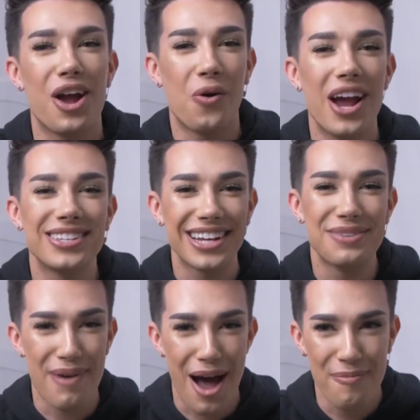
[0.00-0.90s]
always like
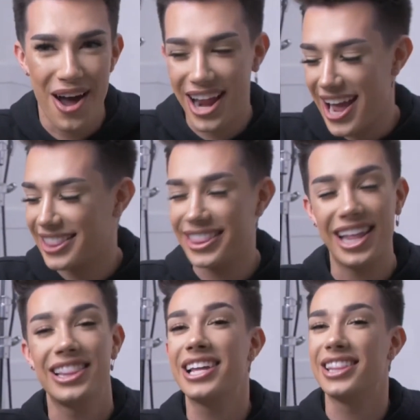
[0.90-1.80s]
to pop on a
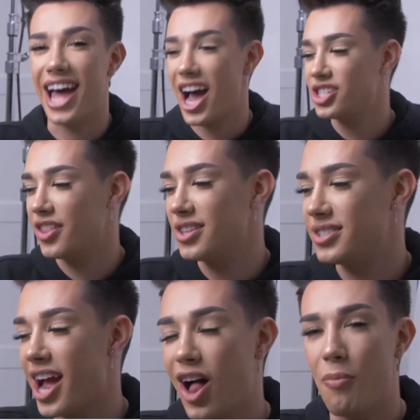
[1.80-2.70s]
Lily lash in the style